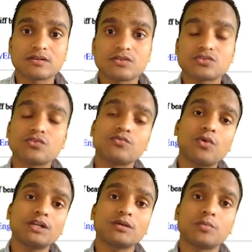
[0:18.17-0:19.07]
So
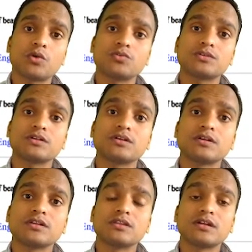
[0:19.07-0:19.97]
what about
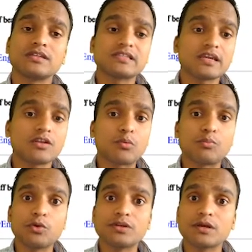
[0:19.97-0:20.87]
the design
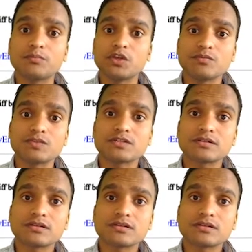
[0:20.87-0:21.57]
of built up beams?